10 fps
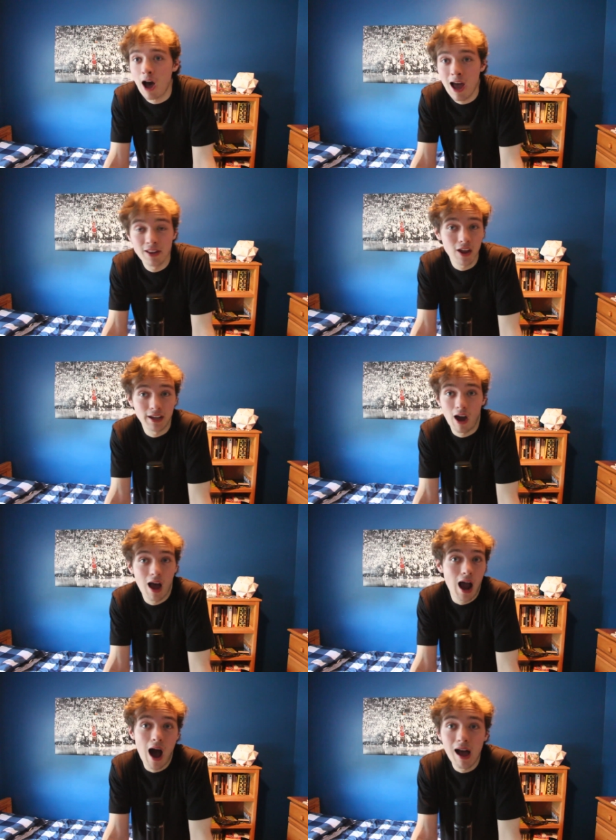
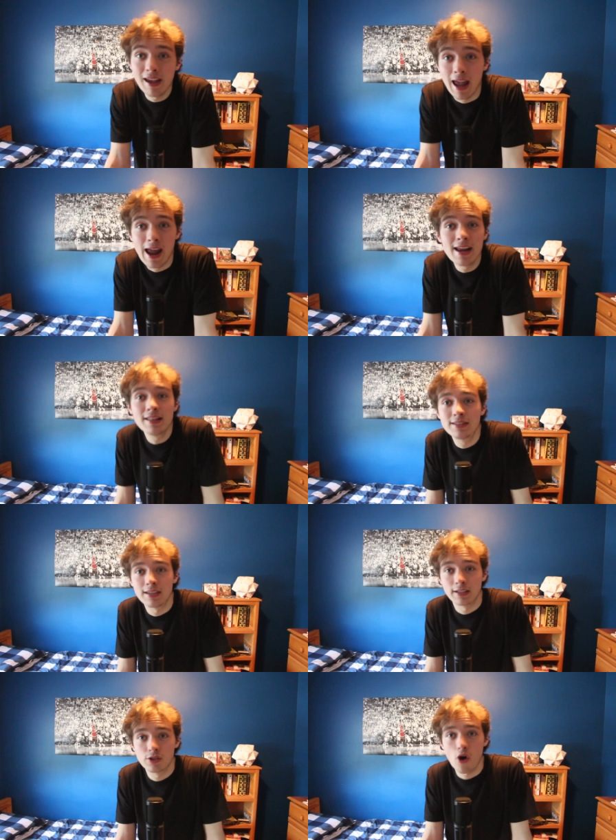I hated
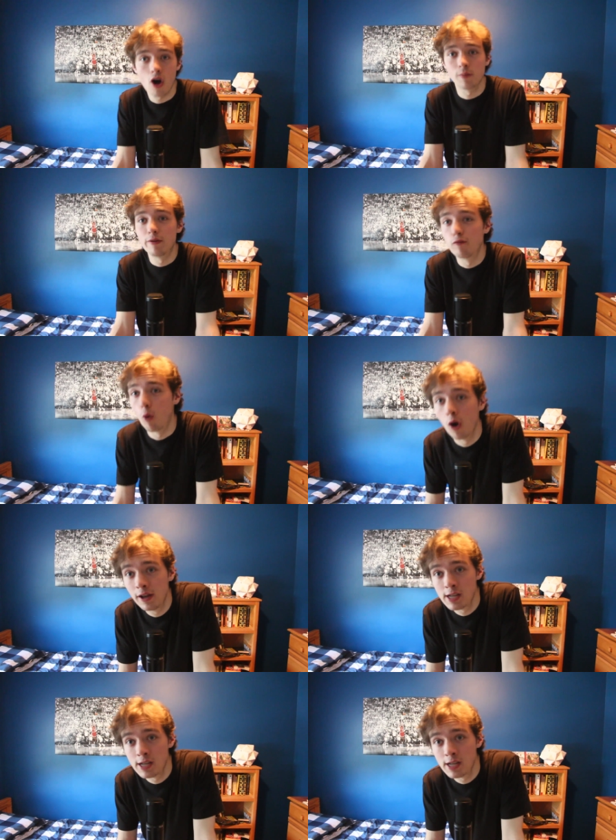TikTok before I